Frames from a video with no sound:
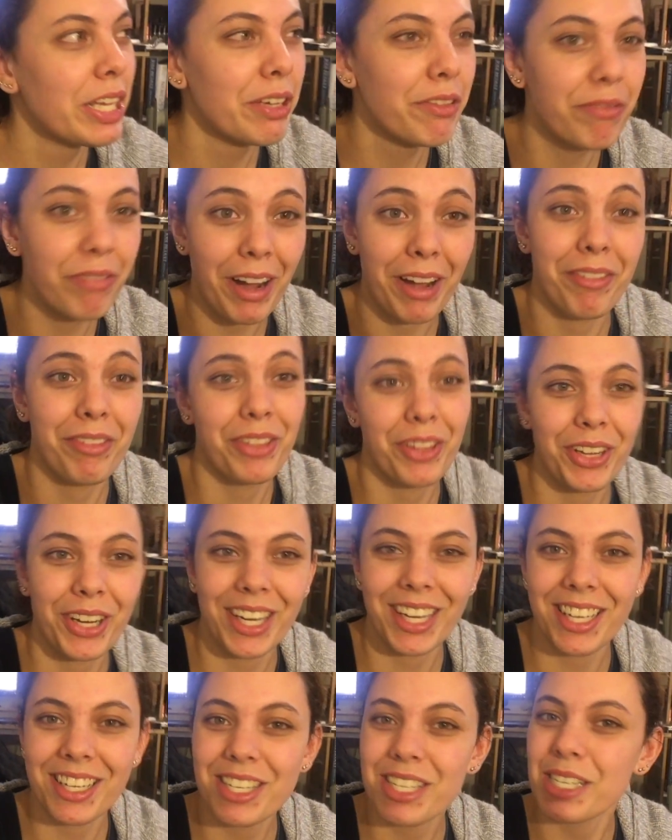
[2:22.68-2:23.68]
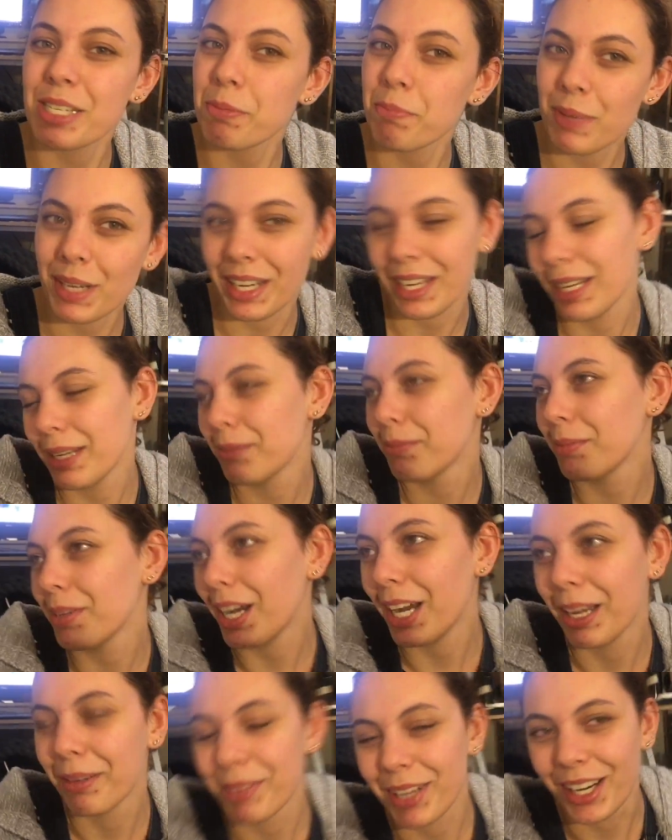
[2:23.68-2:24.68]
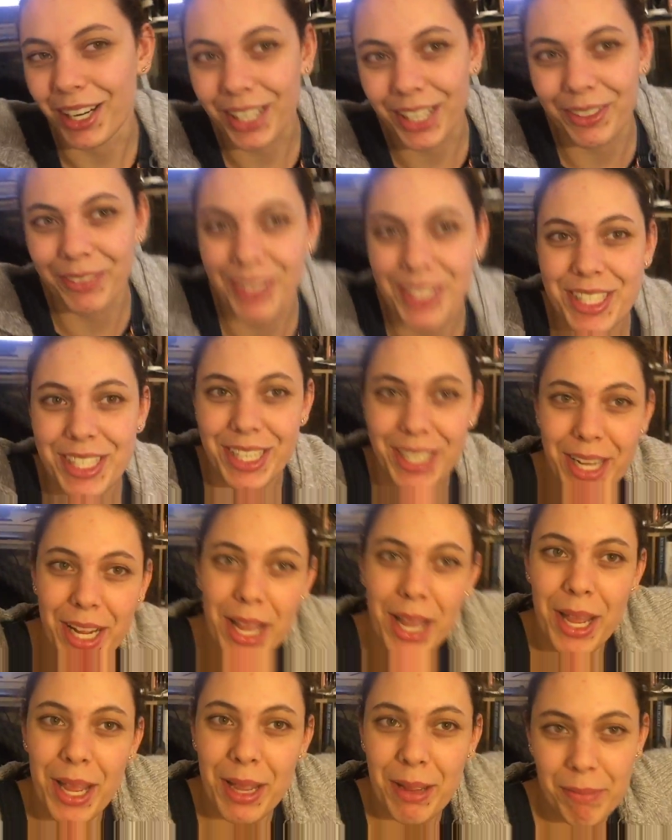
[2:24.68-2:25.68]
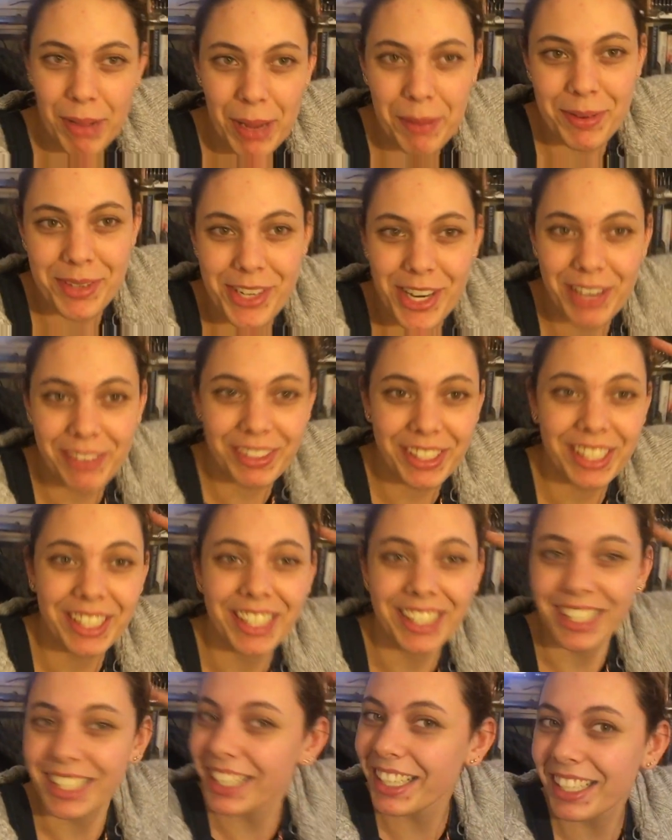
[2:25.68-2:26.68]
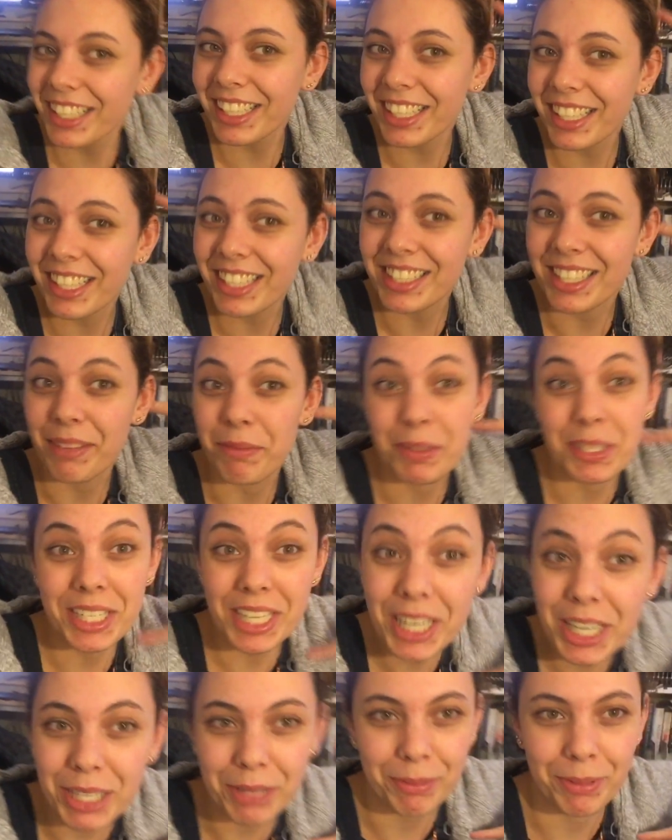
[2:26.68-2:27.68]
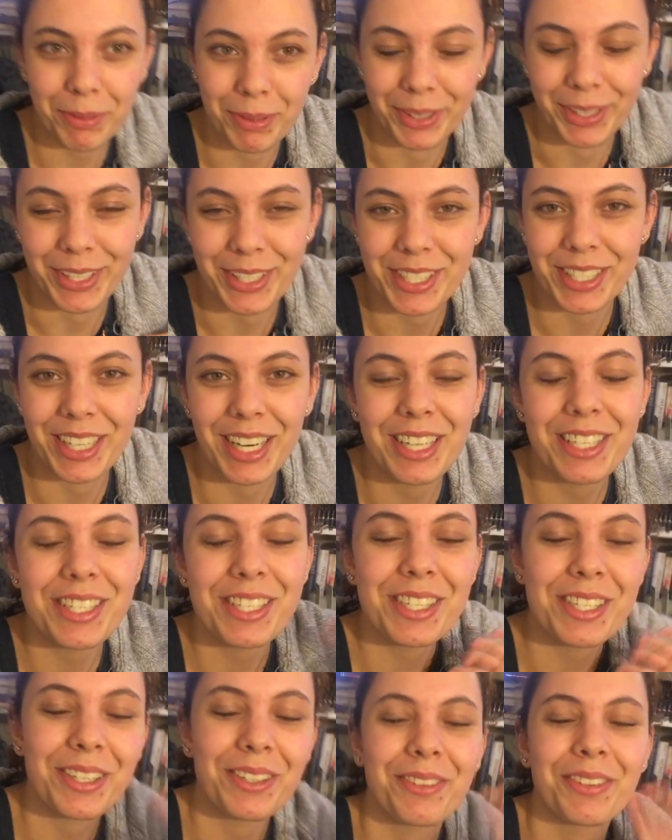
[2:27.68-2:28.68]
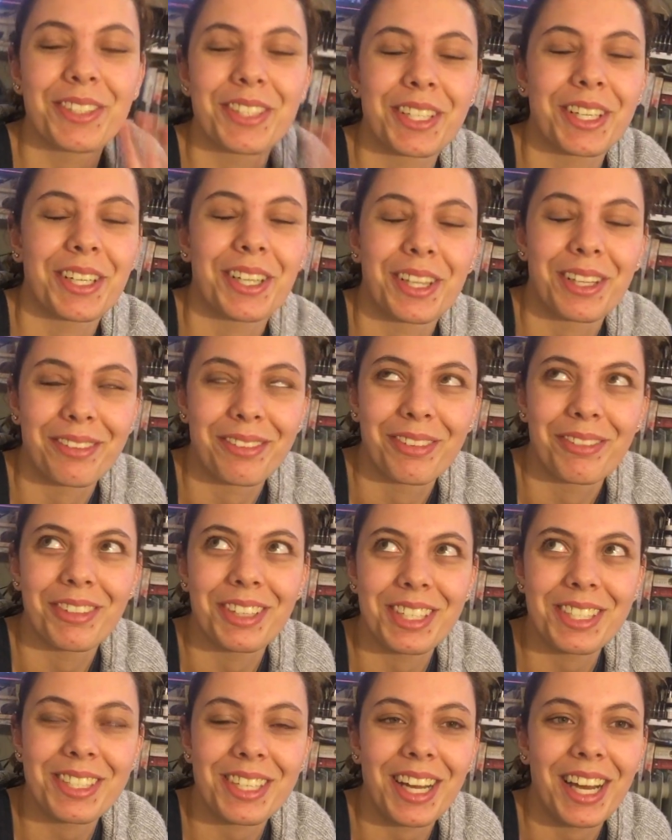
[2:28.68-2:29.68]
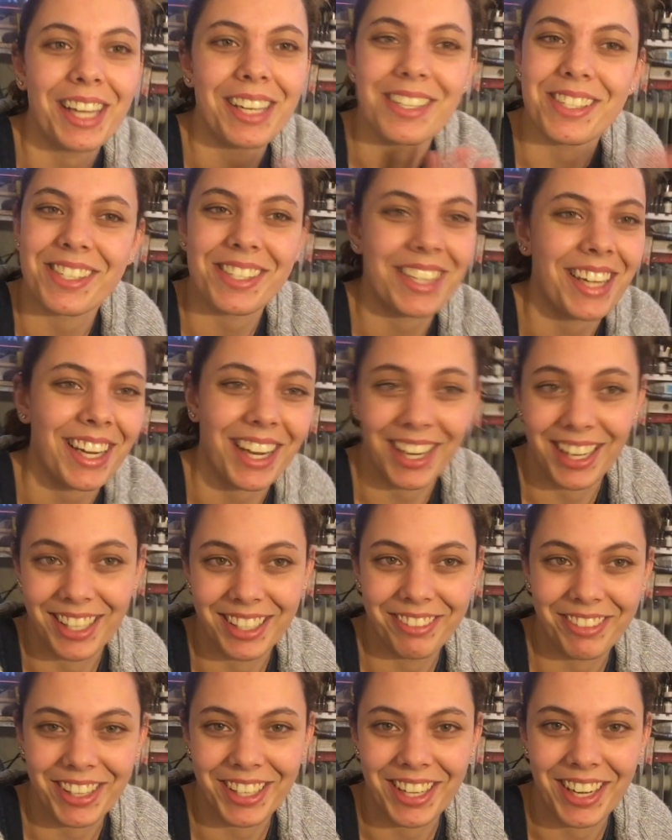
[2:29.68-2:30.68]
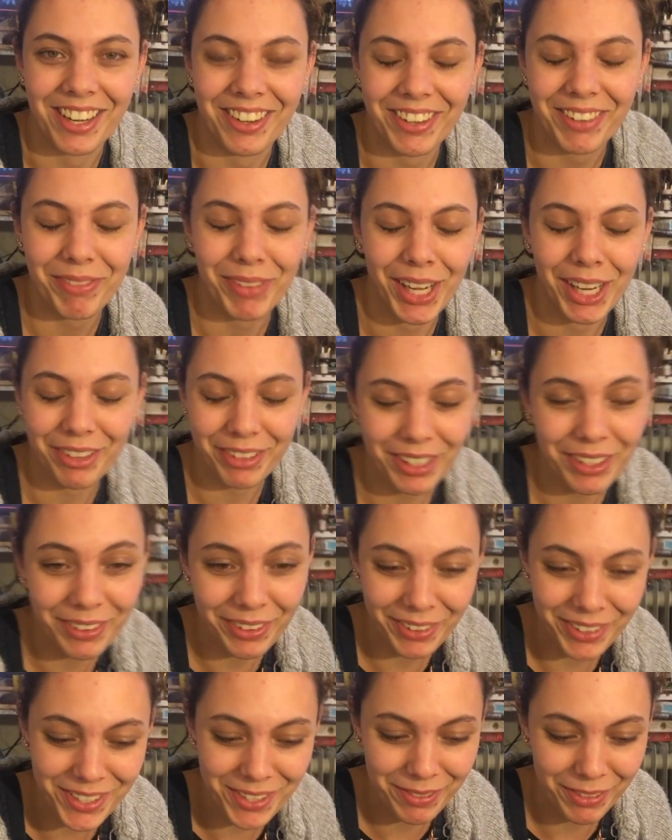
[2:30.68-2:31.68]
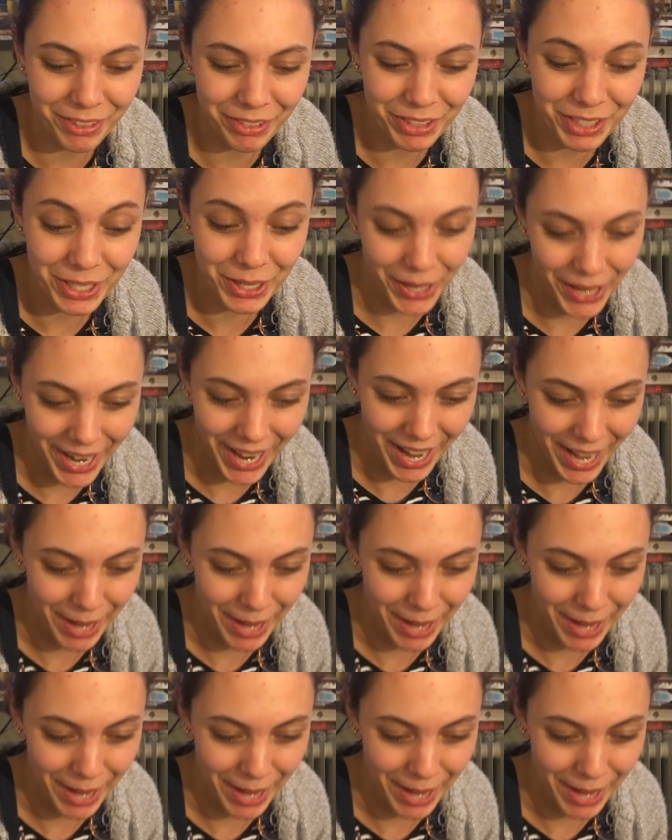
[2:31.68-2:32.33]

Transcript: 5:30ish PM. I'm currently watching Baby Driver illegally because I'm a terrible person. I just don't want to go to the movies. I can't right now, but I really want to watch a movie, so I